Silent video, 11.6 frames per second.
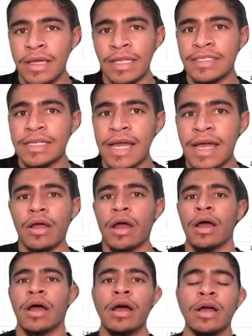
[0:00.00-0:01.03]
It's not
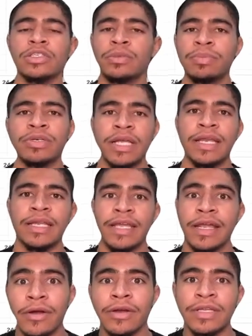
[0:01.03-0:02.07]
100%
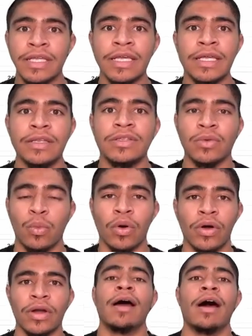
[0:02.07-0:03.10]
guaranteed to
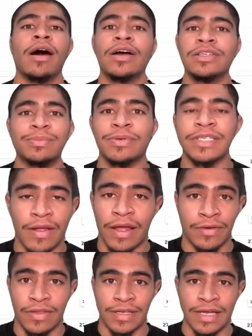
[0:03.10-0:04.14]
work 100%
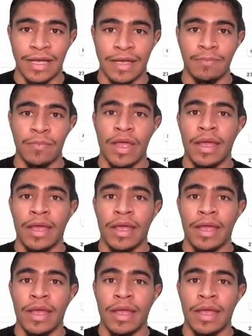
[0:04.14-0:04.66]
out of the time.